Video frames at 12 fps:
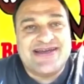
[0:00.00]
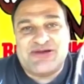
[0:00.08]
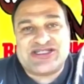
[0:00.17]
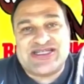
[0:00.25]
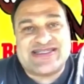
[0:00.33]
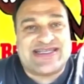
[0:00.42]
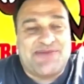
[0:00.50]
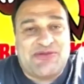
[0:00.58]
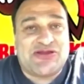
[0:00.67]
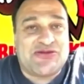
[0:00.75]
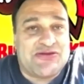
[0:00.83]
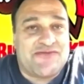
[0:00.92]
when she's
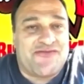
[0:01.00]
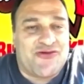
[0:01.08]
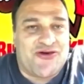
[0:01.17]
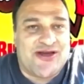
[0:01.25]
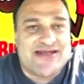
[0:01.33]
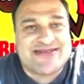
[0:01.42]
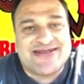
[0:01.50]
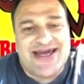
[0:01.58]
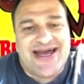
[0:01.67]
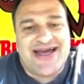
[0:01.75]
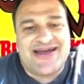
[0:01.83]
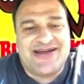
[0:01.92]
skipping through the forest,
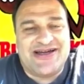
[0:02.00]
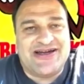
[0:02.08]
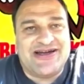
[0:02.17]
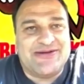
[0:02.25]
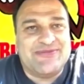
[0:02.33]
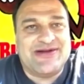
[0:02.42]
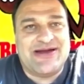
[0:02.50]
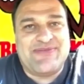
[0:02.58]
not a